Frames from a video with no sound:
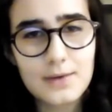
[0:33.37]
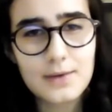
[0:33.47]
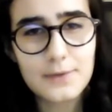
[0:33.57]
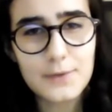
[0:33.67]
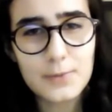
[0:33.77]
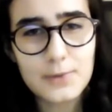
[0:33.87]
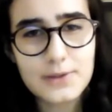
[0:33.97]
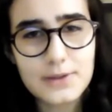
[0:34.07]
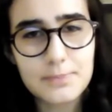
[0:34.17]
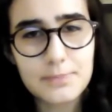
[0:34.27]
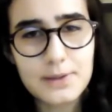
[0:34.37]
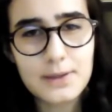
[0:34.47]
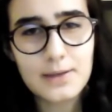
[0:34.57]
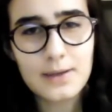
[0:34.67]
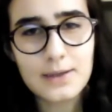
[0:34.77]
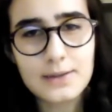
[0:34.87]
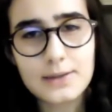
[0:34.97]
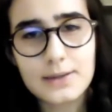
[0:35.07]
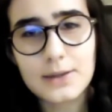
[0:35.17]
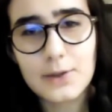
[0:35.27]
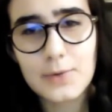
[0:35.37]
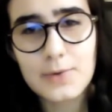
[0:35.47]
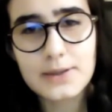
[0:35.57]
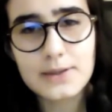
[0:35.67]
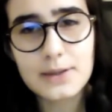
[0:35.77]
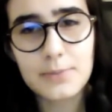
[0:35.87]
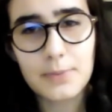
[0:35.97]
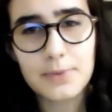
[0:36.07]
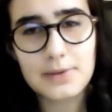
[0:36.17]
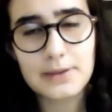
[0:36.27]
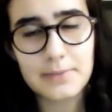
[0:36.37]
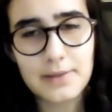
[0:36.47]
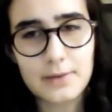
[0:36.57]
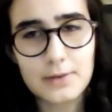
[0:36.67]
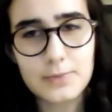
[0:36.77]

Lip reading: In a few words, BLI is an increasingly popular method